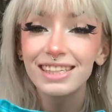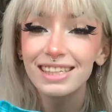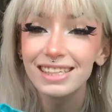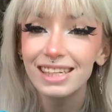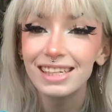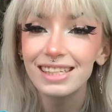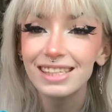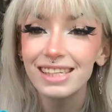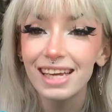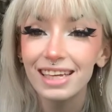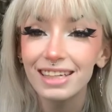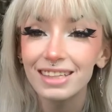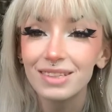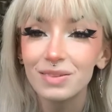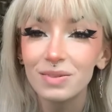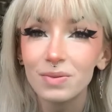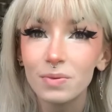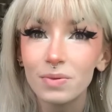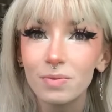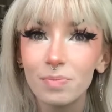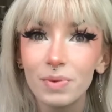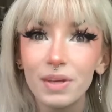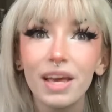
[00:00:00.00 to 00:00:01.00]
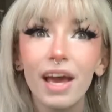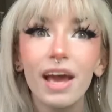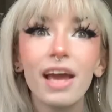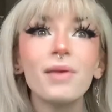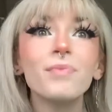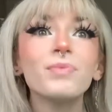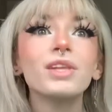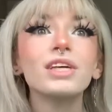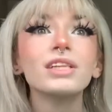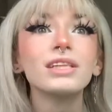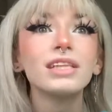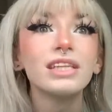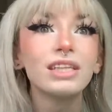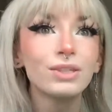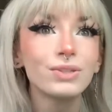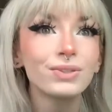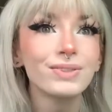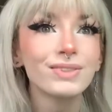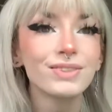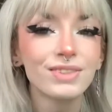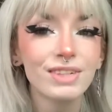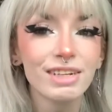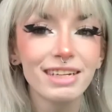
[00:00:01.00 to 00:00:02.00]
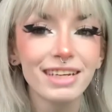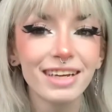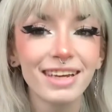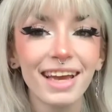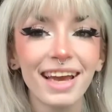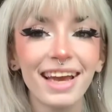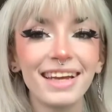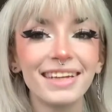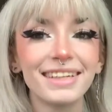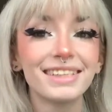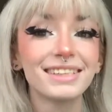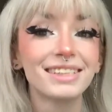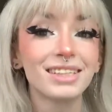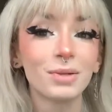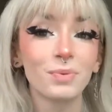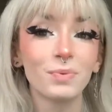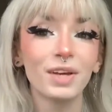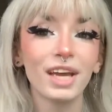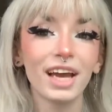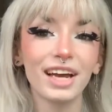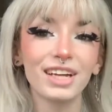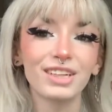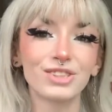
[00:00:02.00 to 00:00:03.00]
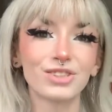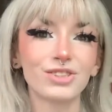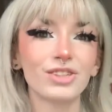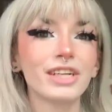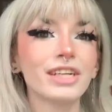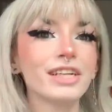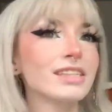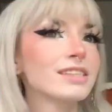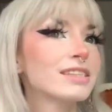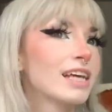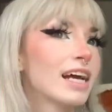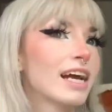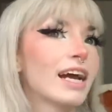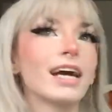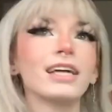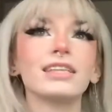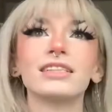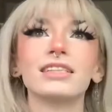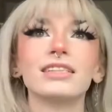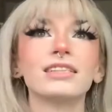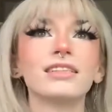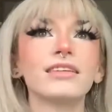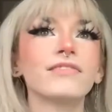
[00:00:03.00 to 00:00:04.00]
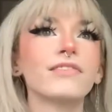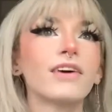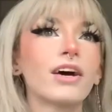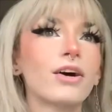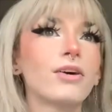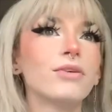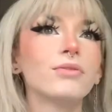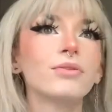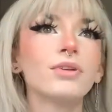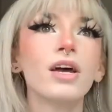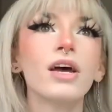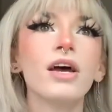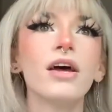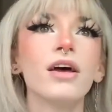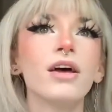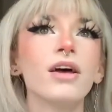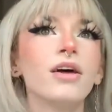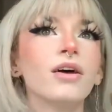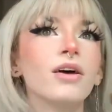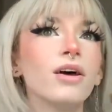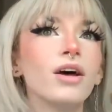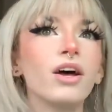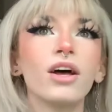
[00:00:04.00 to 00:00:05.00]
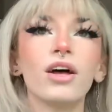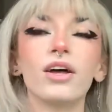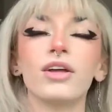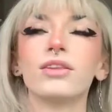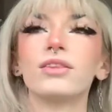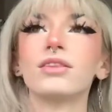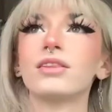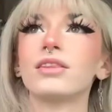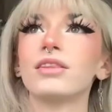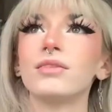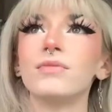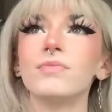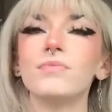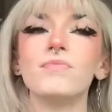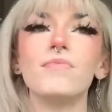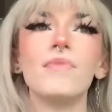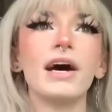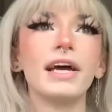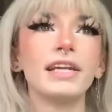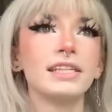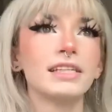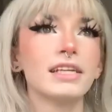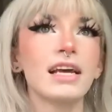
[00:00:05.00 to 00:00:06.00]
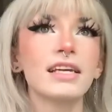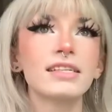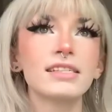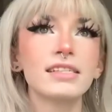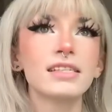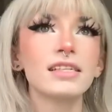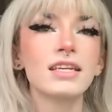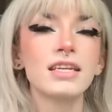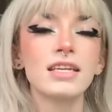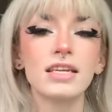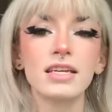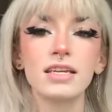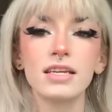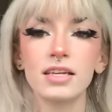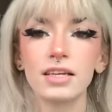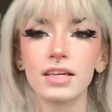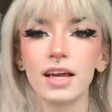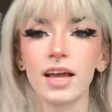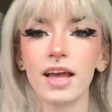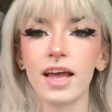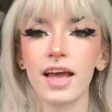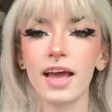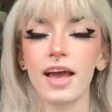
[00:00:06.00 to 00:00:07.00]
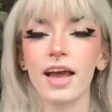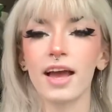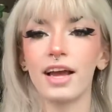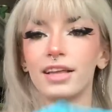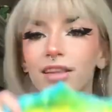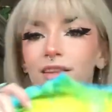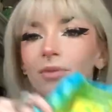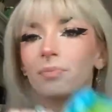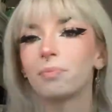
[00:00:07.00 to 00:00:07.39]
since I became the legal drinking age. So we got drinks, I got to live out my destiny, and the